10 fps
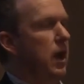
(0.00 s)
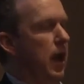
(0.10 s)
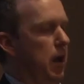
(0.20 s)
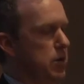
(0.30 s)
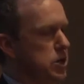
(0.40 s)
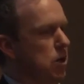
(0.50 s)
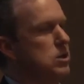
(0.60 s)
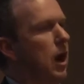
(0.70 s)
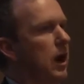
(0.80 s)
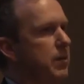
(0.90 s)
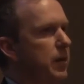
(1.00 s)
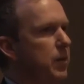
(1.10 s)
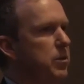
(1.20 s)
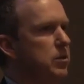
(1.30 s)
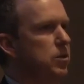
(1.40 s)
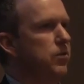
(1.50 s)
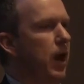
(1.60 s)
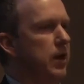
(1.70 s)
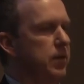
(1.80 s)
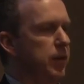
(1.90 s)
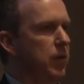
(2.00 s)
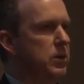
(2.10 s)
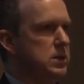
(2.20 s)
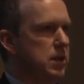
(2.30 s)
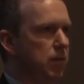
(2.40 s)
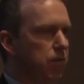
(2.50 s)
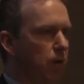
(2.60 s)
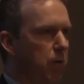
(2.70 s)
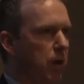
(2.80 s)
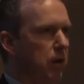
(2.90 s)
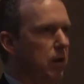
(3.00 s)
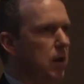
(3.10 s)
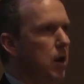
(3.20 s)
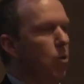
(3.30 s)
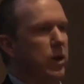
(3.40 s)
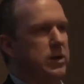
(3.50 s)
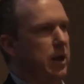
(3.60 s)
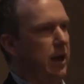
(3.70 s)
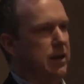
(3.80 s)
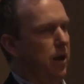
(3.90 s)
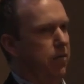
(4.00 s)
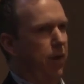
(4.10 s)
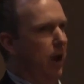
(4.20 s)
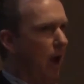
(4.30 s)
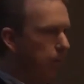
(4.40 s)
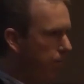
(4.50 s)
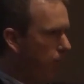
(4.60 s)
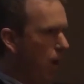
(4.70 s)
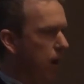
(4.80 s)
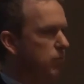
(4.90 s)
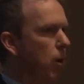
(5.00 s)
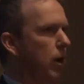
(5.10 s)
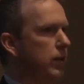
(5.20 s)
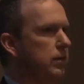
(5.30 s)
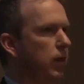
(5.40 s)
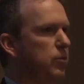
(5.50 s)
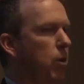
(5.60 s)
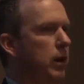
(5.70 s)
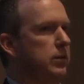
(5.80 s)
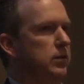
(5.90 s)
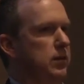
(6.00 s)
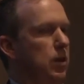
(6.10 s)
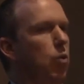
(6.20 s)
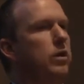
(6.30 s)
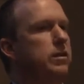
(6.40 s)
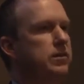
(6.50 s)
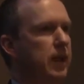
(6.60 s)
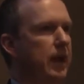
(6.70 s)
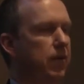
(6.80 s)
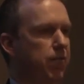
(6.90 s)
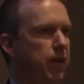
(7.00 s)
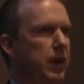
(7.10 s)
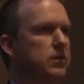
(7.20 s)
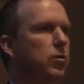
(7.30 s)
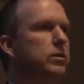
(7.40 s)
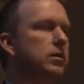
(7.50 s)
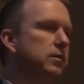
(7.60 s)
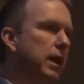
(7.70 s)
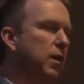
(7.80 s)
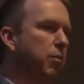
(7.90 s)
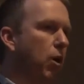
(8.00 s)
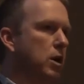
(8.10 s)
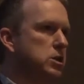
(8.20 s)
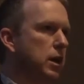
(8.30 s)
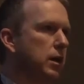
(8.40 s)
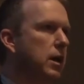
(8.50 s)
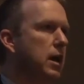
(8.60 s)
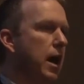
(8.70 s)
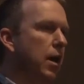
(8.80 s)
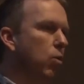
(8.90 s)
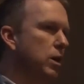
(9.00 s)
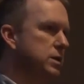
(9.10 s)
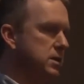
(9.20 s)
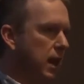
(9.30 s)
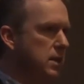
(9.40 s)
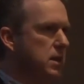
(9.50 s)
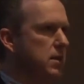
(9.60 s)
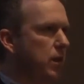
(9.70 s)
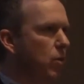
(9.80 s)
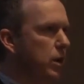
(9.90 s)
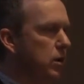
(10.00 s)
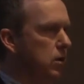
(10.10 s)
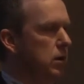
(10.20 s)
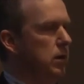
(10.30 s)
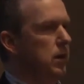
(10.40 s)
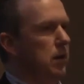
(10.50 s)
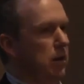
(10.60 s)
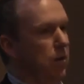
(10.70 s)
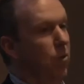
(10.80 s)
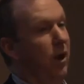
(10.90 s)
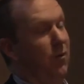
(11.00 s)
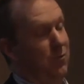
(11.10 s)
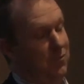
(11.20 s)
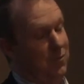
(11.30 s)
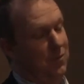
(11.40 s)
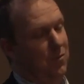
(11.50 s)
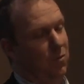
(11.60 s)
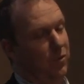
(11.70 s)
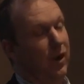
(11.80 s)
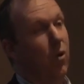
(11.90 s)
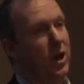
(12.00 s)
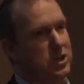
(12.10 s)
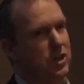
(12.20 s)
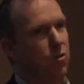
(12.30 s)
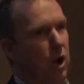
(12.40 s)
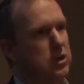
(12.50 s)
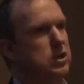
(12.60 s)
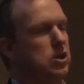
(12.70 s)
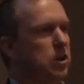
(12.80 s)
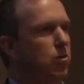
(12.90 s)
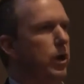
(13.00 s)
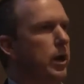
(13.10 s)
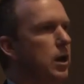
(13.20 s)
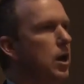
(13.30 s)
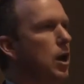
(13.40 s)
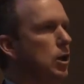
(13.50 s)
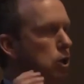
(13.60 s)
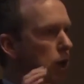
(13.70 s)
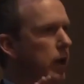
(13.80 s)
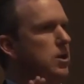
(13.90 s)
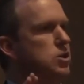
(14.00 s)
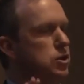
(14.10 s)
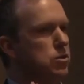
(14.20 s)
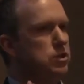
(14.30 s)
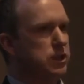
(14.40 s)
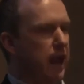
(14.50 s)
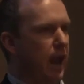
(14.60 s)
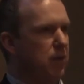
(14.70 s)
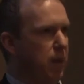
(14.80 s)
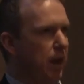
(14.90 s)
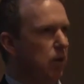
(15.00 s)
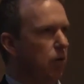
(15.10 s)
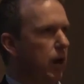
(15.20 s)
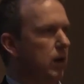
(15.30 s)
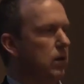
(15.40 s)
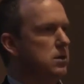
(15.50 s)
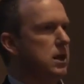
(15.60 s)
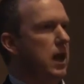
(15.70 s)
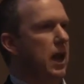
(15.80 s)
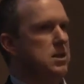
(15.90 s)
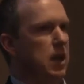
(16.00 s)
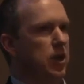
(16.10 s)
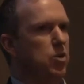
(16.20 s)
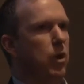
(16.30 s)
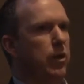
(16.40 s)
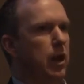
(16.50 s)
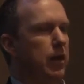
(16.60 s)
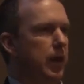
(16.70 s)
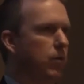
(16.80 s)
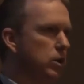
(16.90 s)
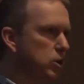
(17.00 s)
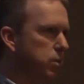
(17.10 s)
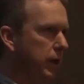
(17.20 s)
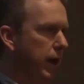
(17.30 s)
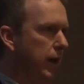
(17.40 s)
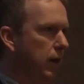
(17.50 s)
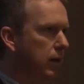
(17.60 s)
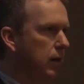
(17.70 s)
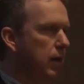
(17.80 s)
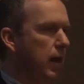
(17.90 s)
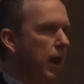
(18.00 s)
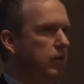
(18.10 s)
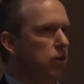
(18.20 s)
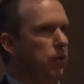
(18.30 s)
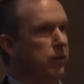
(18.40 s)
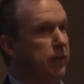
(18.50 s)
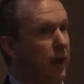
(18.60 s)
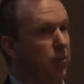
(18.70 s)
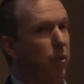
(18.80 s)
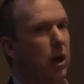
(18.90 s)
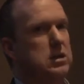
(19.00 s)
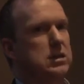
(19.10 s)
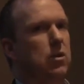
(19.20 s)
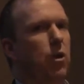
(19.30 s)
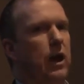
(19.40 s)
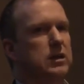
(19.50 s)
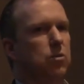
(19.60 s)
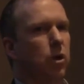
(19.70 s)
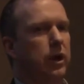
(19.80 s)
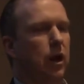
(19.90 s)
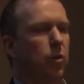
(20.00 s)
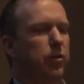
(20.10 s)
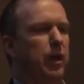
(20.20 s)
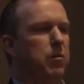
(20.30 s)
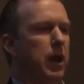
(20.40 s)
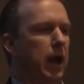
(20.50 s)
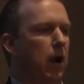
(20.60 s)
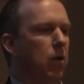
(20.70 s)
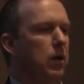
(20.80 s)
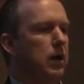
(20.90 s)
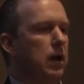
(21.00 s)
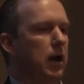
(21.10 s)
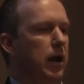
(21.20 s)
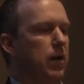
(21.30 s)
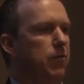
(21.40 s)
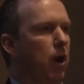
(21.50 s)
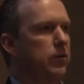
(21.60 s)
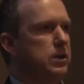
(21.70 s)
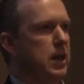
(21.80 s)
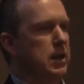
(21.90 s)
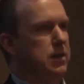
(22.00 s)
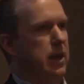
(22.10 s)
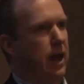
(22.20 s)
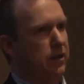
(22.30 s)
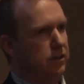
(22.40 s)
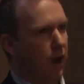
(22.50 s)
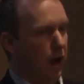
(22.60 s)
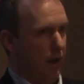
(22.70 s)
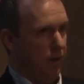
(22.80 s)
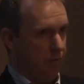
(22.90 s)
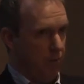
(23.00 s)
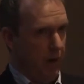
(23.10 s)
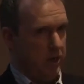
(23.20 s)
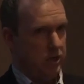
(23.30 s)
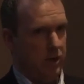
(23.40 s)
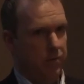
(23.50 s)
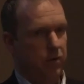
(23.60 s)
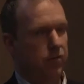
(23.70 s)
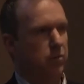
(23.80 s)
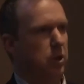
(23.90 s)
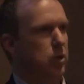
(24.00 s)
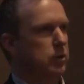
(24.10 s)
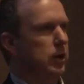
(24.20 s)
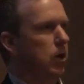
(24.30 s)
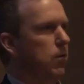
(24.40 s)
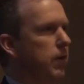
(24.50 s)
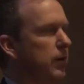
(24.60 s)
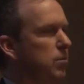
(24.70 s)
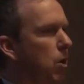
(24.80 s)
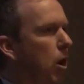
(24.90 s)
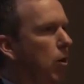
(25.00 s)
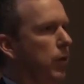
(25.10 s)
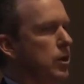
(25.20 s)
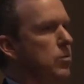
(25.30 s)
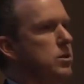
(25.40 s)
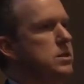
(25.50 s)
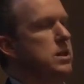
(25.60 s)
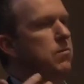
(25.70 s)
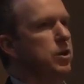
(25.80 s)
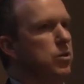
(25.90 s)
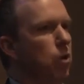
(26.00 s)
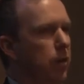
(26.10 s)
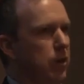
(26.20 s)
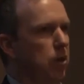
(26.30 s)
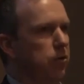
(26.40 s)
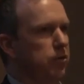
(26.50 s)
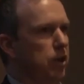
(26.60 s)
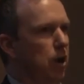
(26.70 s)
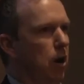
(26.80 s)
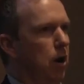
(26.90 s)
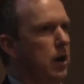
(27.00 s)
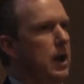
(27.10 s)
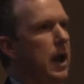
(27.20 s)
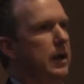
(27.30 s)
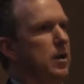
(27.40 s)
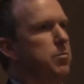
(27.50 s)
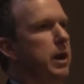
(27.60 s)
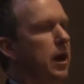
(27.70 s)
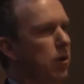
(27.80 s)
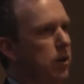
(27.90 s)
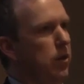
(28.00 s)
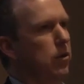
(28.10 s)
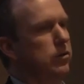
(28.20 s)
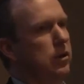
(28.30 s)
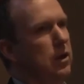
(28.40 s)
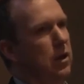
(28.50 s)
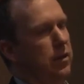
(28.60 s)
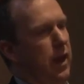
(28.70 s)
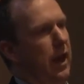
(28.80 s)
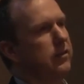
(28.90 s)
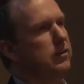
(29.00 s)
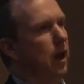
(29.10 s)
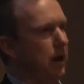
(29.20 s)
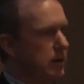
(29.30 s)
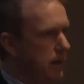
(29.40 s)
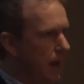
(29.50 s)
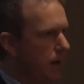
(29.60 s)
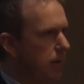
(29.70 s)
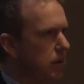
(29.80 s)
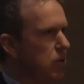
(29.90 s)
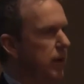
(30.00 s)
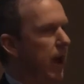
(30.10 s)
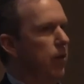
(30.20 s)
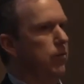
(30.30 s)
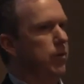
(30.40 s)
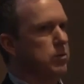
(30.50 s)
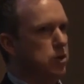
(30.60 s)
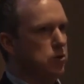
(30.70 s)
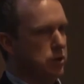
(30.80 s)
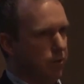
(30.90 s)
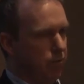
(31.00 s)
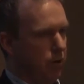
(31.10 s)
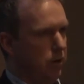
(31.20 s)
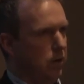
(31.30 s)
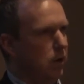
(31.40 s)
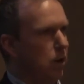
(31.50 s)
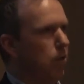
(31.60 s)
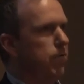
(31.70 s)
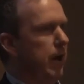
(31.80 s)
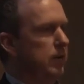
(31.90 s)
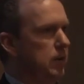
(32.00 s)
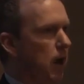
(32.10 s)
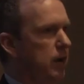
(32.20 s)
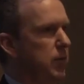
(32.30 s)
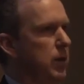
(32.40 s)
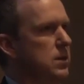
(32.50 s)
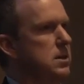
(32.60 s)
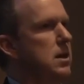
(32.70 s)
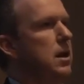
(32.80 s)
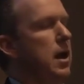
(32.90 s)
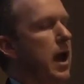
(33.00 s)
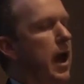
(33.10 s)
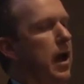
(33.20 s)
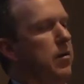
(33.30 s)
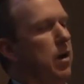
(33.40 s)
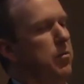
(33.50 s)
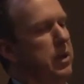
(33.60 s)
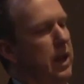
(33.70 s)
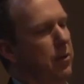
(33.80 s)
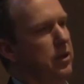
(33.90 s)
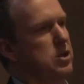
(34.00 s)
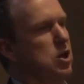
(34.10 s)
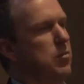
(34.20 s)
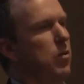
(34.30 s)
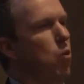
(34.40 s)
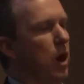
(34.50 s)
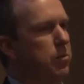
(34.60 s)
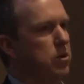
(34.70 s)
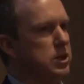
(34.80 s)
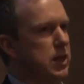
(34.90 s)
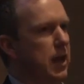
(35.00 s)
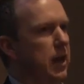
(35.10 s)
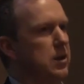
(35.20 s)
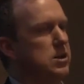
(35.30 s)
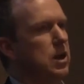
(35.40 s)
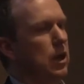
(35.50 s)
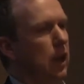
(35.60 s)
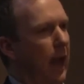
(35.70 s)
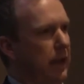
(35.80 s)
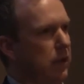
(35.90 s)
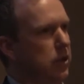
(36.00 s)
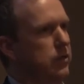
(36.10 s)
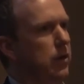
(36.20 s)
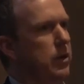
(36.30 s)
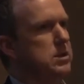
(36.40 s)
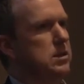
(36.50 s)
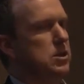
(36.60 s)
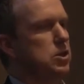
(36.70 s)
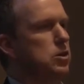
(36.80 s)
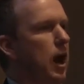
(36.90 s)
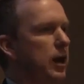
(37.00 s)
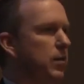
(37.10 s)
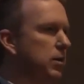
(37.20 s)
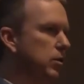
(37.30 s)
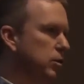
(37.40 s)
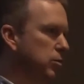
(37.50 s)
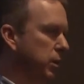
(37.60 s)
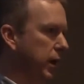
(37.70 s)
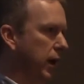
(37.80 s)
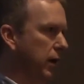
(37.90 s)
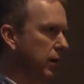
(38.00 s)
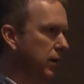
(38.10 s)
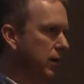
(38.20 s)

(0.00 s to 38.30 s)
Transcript: Uh, Jared talked about the business value that they're receiving from it we did identify up front as part of the sales process that there was a second phase, there was a second project, and it was this idea that we could, well, the question was, could we look at two scanned medical records and tell you whether or not they were duplicated? And so the second project that we're actually working on with them now uh, involves taking the XDoc information, if you're familiar with the Kofax model, that you receive when you run the OCR, and comparing those, the XDoc data that you gather from two different Kofax documents, and being able to determine what percentage likelihood there is that the two documents are duplicated.